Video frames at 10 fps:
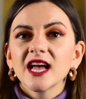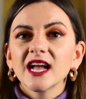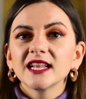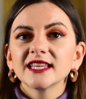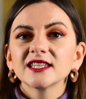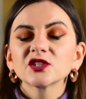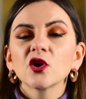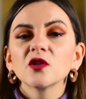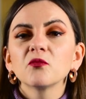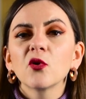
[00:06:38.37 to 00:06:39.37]
and that is
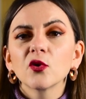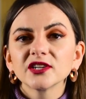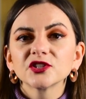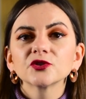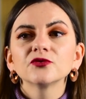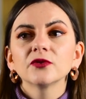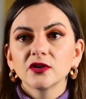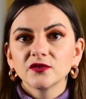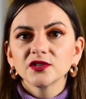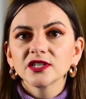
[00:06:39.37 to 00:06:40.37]
called
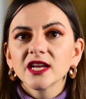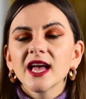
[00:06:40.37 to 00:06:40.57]
Porsgrund